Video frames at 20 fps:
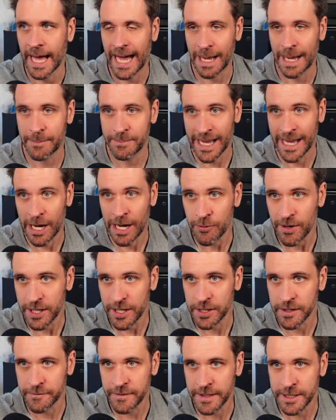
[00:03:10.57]
I'm now
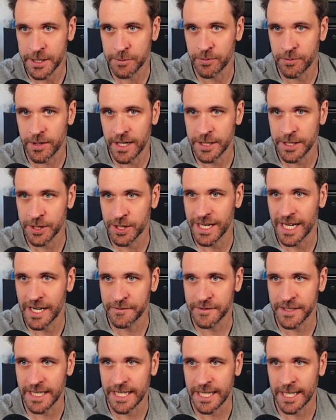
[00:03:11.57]
ready on the feature branch, and
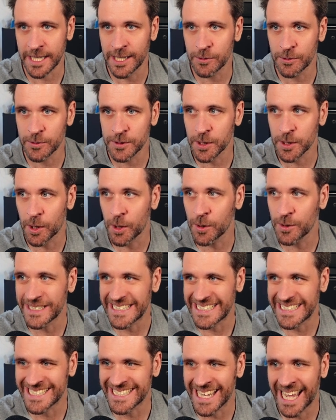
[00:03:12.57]
after I closed all
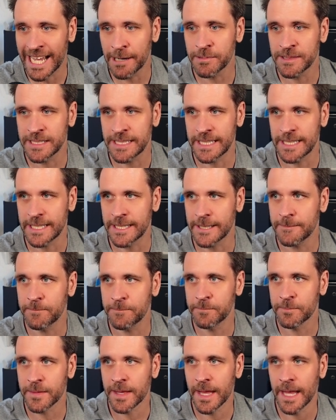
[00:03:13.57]
these tabs here,
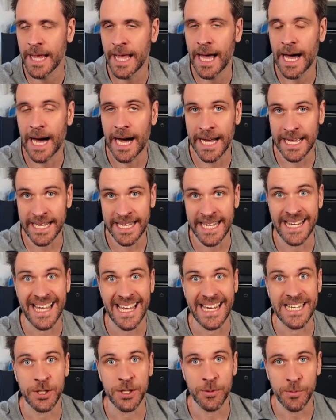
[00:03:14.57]
I can
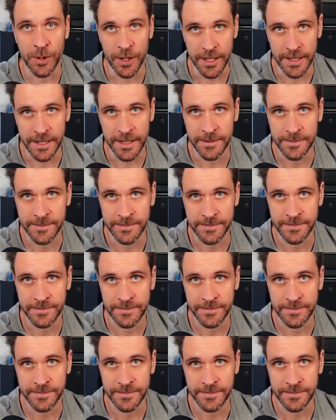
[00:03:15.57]
get to work.